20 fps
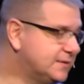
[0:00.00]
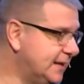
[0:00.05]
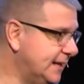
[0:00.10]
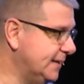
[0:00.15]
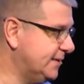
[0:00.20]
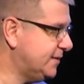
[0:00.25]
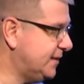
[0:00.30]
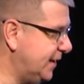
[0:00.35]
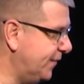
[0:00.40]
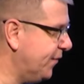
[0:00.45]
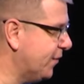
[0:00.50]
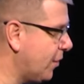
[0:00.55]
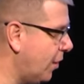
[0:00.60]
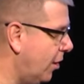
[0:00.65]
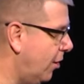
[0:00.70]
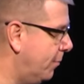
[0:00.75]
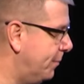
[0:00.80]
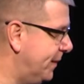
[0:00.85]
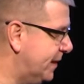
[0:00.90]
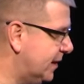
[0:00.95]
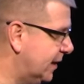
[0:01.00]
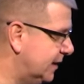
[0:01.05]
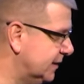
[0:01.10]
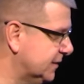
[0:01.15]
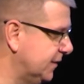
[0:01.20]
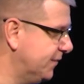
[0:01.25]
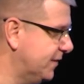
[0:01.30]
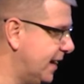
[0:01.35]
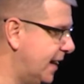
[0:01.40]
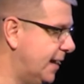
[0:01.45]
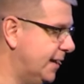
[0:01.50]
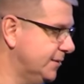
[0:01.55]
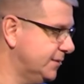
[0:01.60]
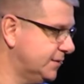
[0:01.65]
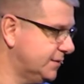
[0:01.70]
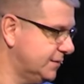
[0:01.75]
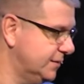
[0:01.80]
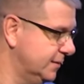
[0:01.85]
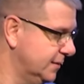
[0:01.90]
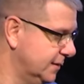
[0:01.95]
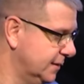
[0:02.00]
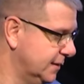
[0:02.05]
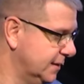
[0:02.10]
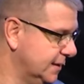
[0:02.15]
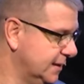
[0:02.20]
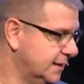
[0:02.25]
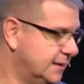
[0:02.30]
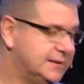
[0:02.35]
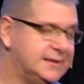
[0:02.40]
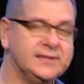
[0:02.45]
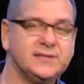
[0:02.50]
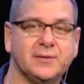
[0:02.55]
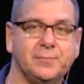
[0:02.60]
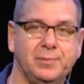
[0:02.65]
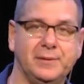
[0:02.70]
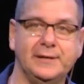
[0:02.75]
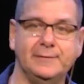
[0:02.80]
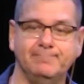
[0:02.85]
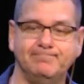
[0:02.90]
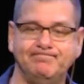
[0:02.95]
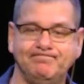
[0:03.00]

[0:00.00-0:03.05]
it's difficult because of God's discipline.